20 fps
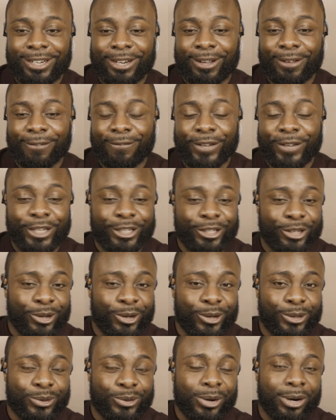
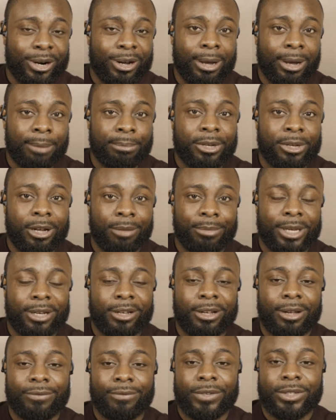videos, or upcoming
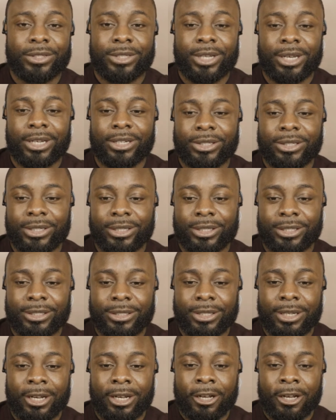conversations